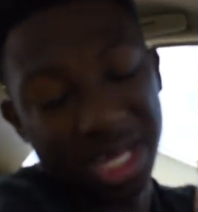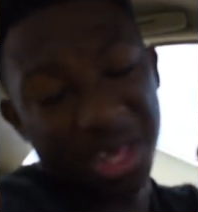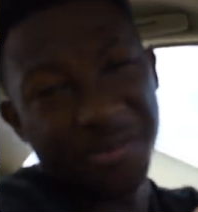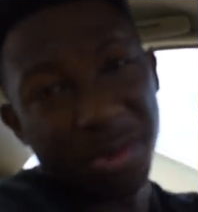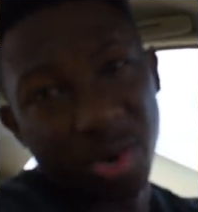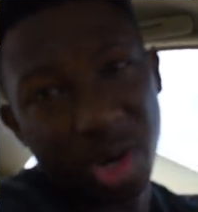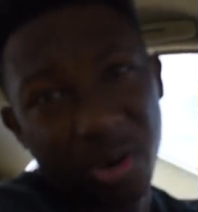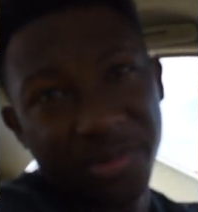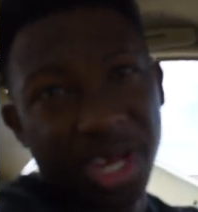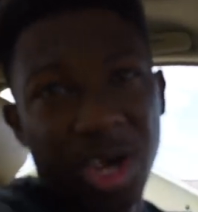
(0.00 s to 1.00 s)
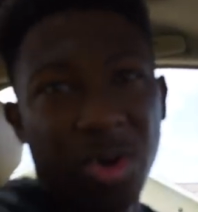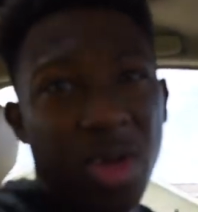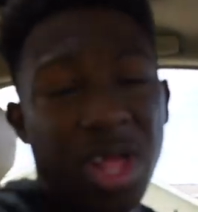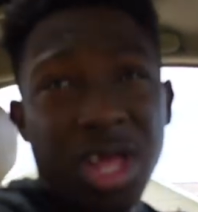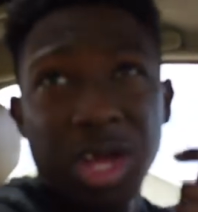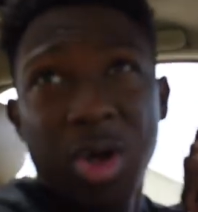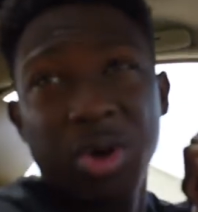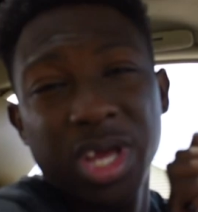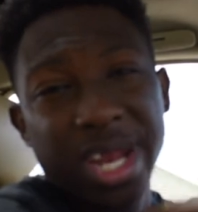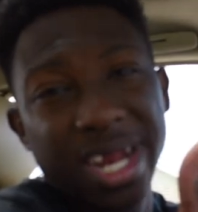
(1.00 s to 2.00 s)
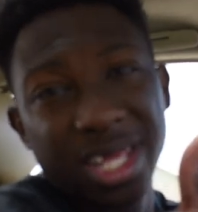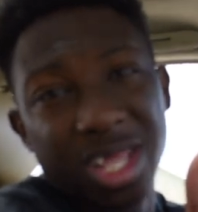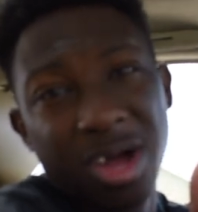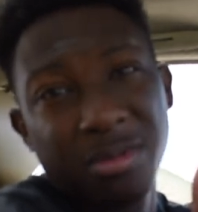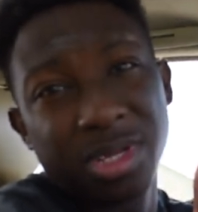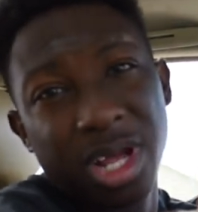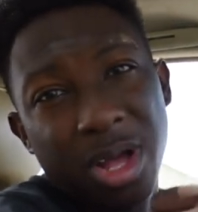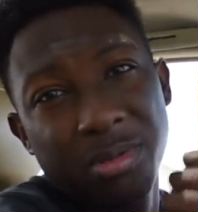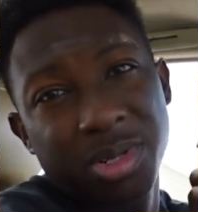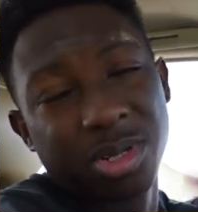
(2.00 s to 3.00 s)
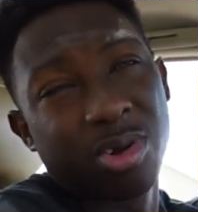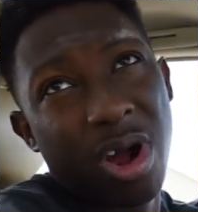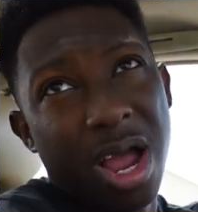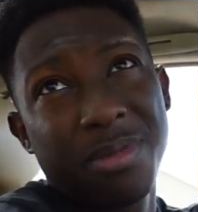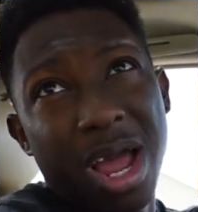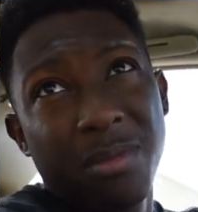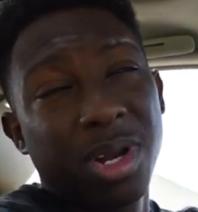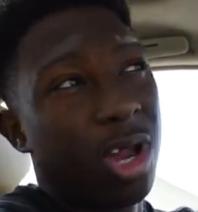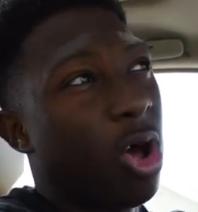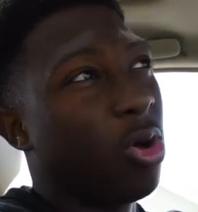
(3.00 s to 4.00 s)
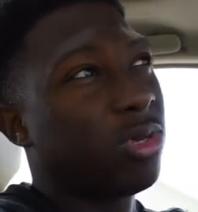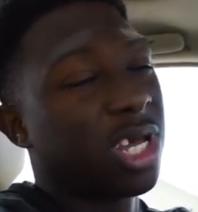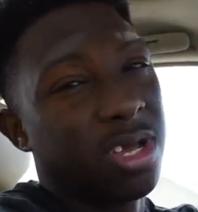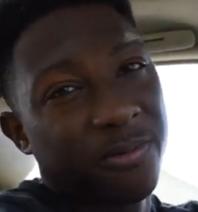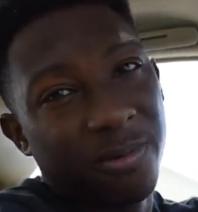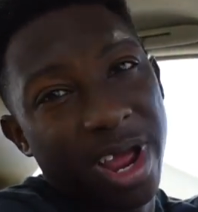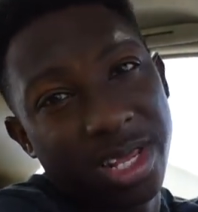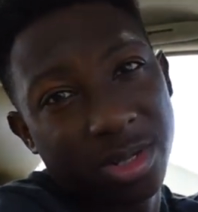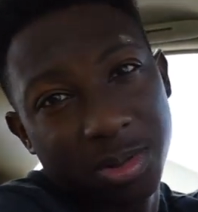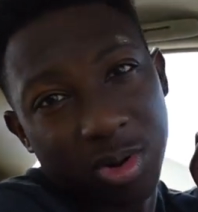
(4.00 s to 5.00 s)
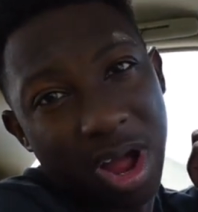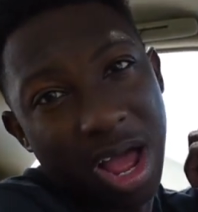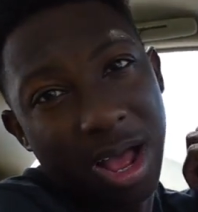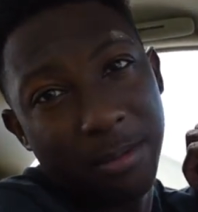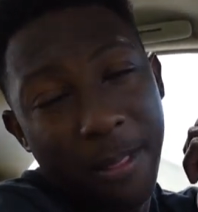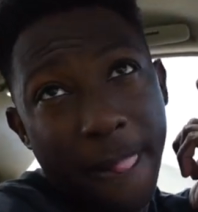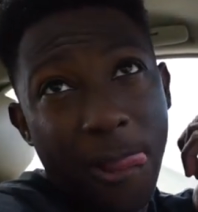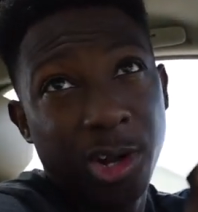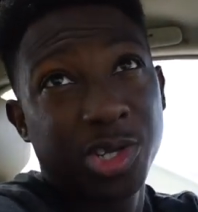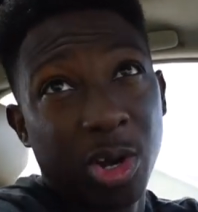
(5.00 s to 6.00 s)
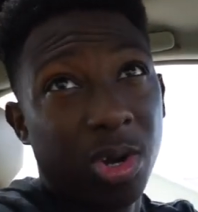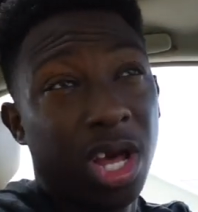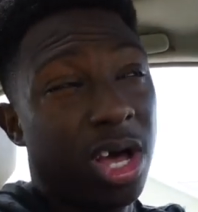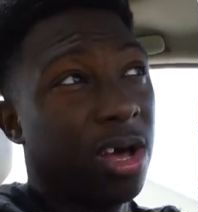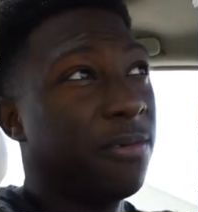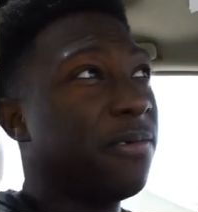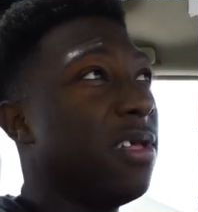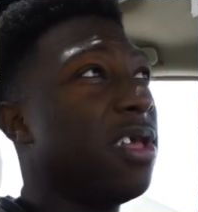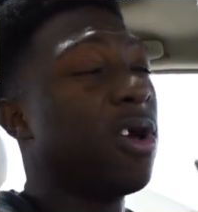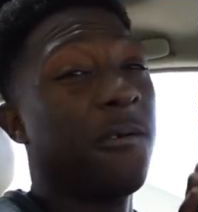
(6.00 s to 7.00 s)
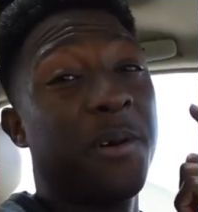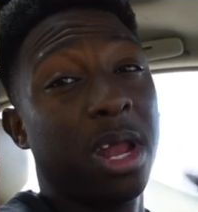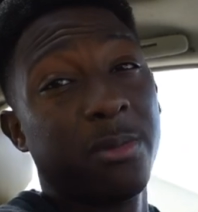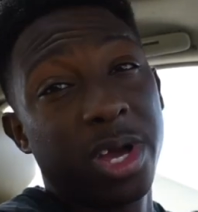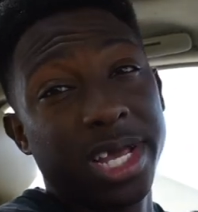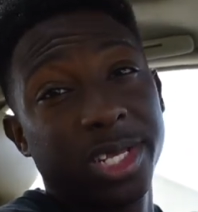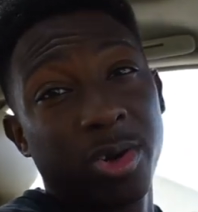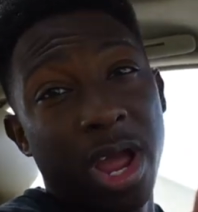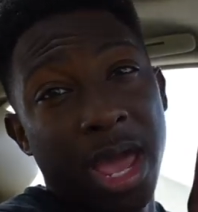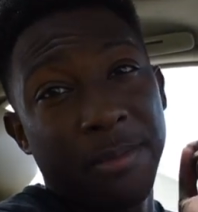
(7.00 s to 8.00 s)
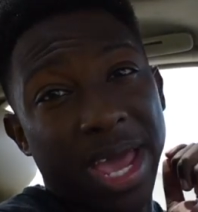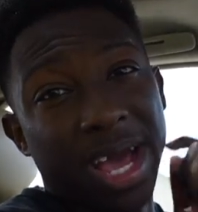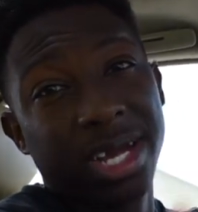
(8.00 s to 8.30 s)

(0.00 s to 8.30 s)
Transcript: days left in the Marine Corps video. Go get out a thumbs up. Subscribe down below. Tell your friends. Subscribe. Show love. Go follow me on Instagram at